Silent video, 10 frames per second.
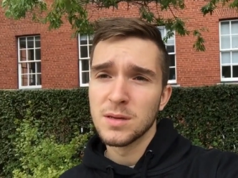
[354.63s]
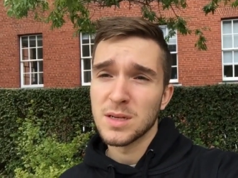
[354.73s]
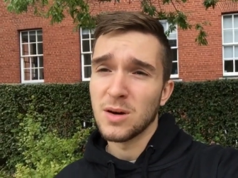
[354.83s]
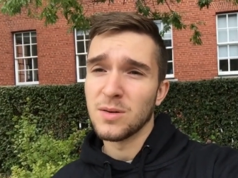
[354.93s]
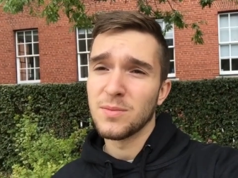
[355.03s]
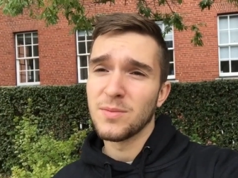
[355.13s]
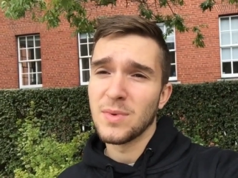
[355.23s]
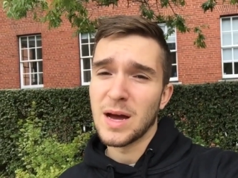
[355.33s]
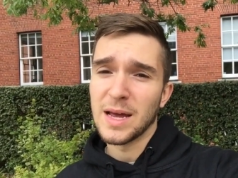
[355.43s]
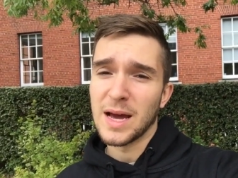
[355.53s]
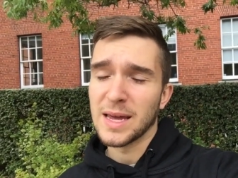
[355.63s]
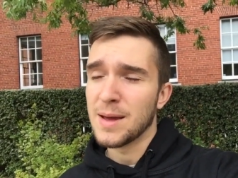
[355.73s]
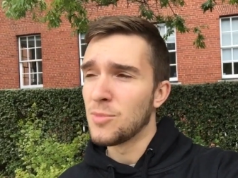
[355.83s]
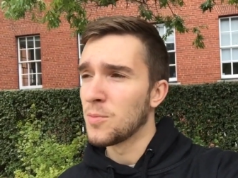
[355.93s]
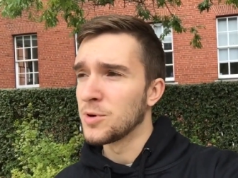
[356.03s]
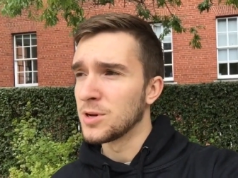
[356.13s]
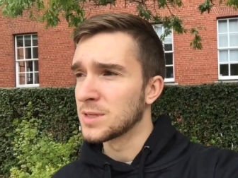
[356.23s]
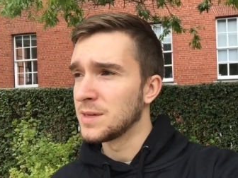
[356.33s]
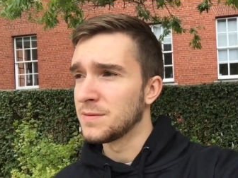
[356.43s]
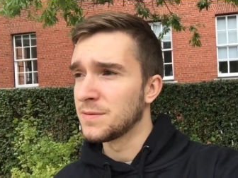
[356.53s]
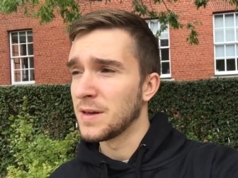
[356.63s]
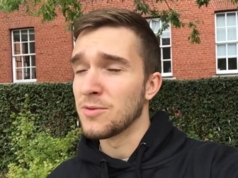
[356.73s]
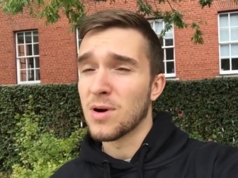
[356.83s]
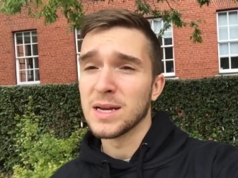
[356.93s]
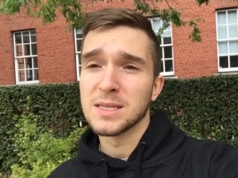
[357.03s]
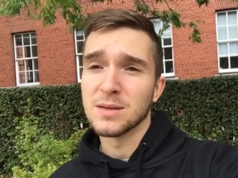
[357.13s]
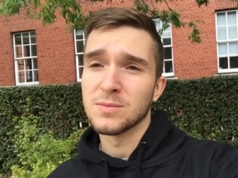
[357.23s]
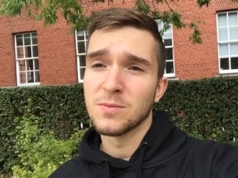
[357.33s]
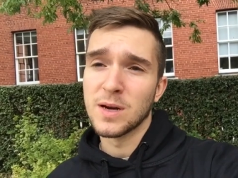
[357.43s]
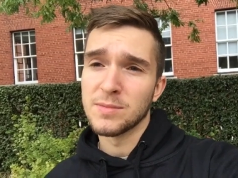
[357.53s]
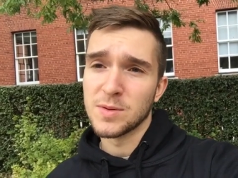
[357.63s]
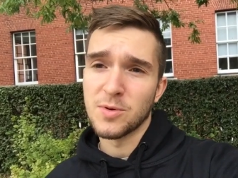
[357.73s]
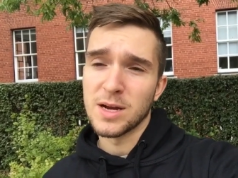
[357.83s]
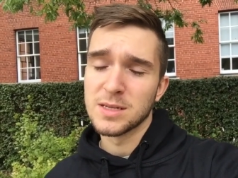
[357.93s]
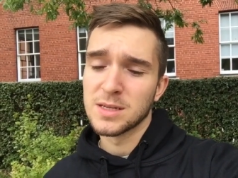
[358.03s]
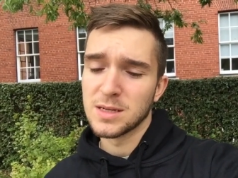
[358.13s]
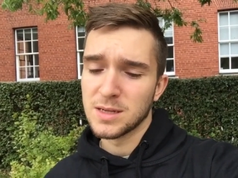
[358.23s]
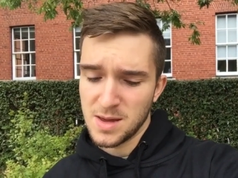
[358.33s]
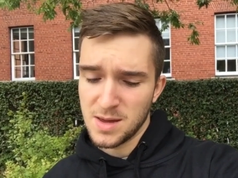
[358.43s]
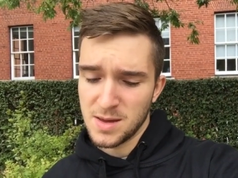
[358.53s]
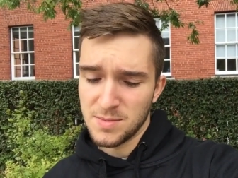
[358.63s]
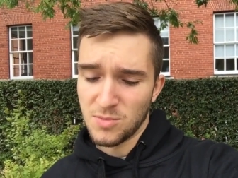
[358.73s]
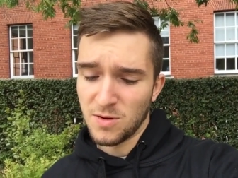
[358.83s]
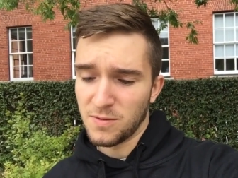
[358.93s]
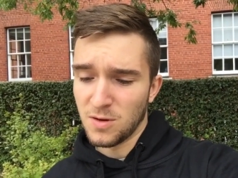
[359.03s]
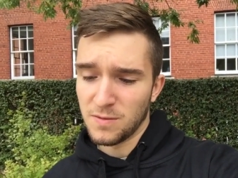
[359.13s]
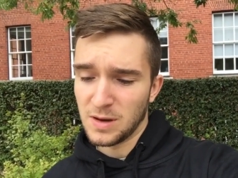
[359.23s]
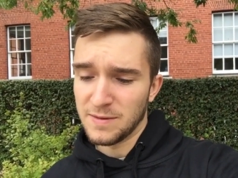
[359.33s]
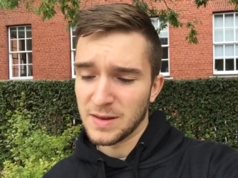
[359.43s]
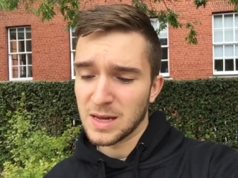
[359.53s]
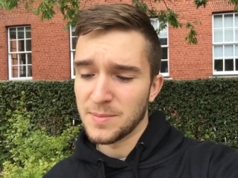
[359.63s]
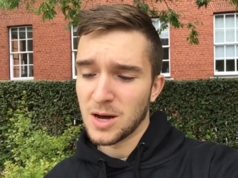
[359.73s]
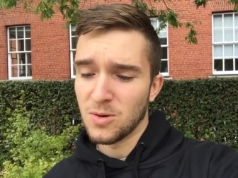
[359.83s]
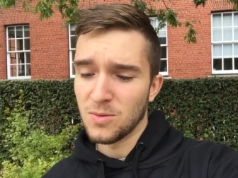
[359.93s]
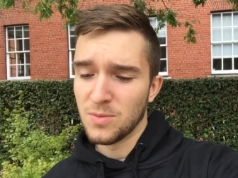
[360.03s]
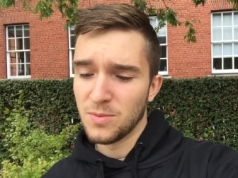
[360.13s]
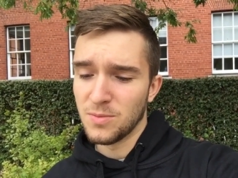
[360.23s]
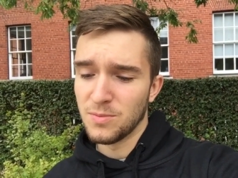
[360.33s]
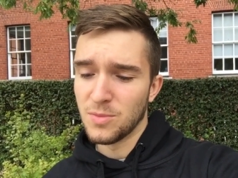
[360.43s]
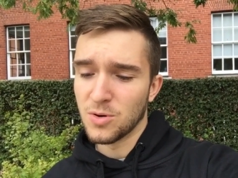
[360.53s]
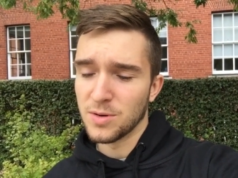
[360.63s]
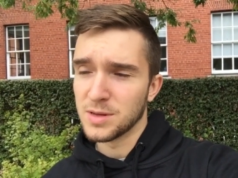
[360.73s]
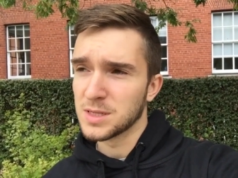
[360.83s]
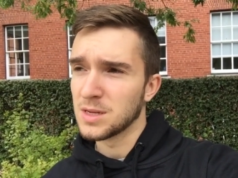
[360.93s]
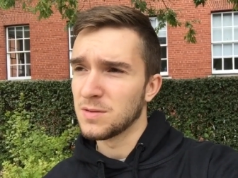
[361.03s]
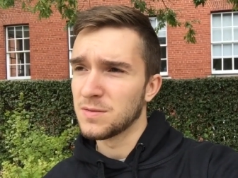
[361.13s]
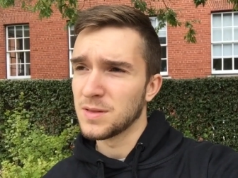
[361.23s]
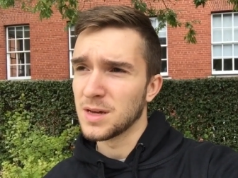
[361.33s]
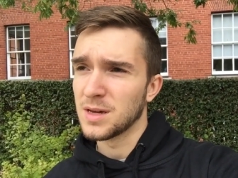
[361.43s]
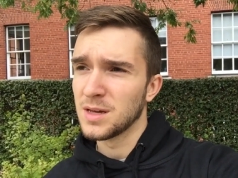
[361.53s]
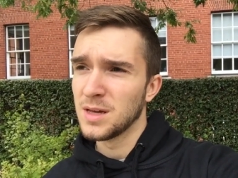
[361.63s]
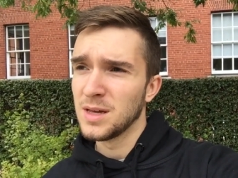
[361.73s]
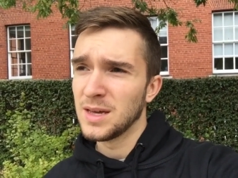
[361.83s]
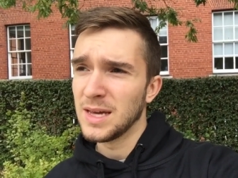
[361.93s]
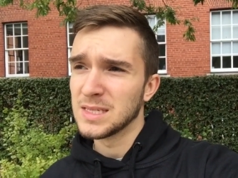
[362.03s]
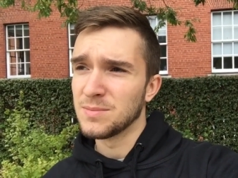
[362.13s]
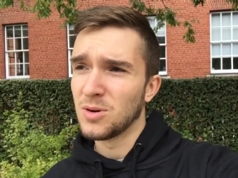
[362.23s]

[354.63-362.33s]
So I, I get more productive in writing when I'm depressed, more thoughtful. I think about more of the stuff that is